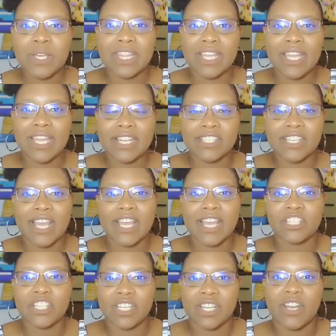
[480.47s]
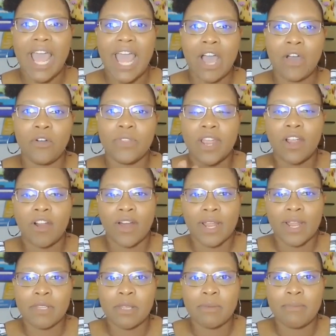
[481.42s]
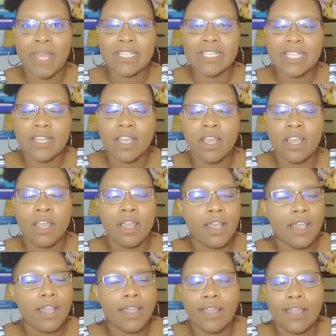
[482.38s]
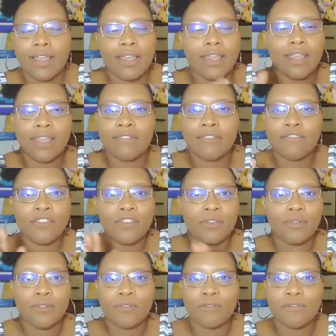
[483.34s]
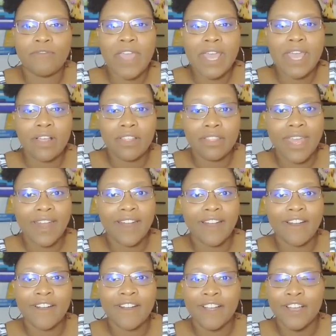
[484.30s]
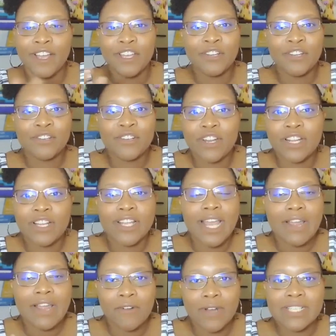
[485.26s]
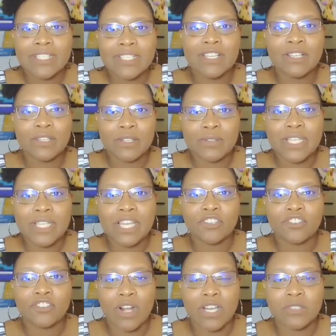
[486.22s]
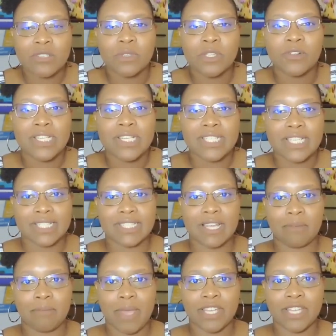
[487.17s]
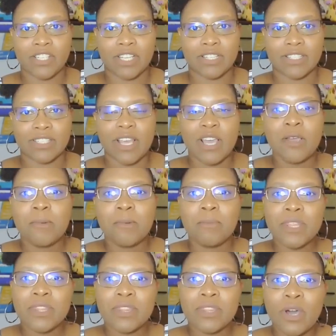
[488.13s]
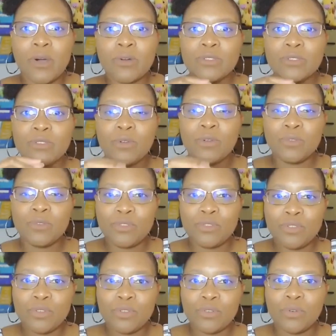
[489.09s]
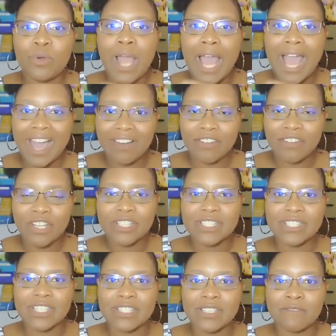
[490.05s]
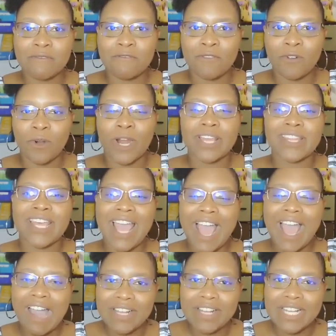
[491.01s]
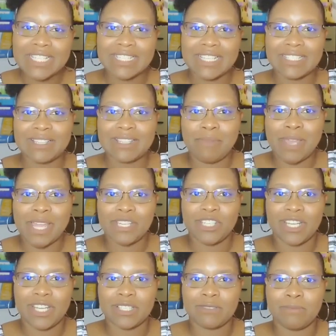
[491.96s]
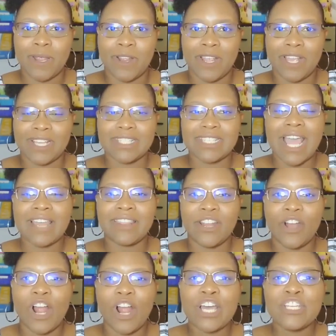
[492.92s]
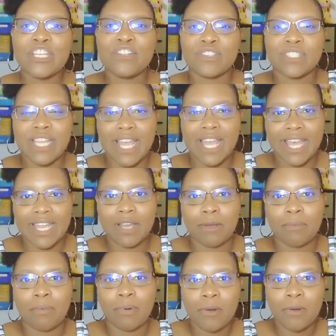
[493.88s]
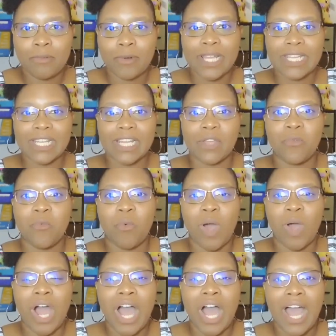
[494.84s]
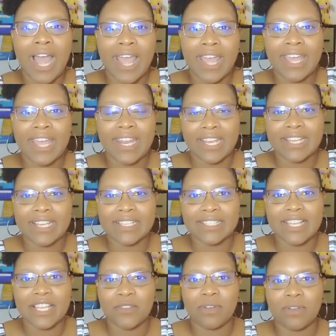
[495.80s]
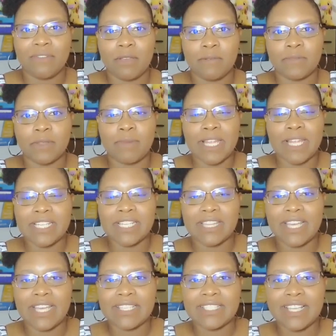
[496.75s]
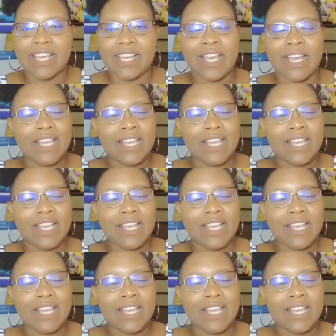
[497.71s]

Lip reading: with the education and how they are implementing, if you fail there, you're going to risk losing trust with your existing patients. But those who you do have a good system for, and they have a consistent patient experience, and they understand appropriately why it is that you have implemented this,